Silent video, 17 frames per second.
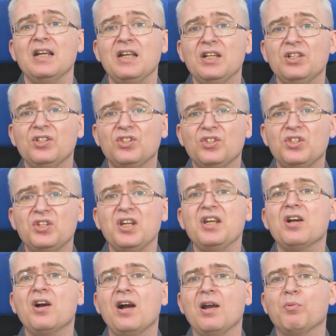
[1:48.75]
is
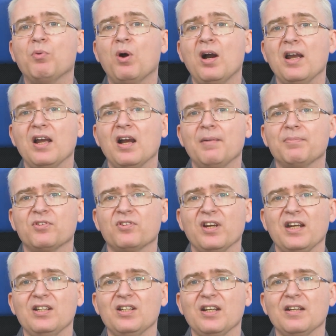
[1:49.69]
DIY
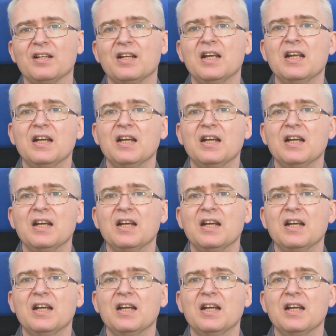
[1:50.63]
upgrading.